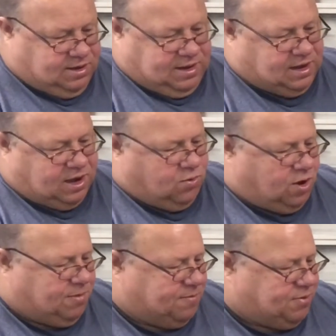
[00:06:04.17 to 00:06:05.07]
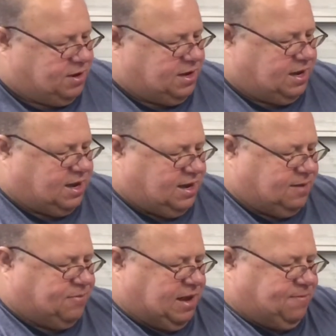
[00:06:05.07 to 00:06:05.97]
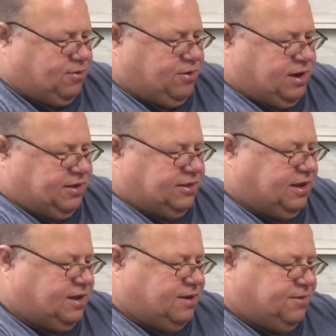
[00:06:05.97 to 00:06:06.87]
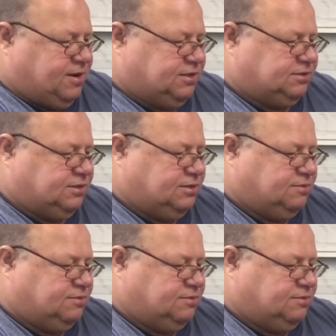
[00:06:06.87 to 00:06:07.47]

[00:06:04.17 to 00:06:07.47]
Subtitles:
And I don't worry about putting any kind of paper or anything in it because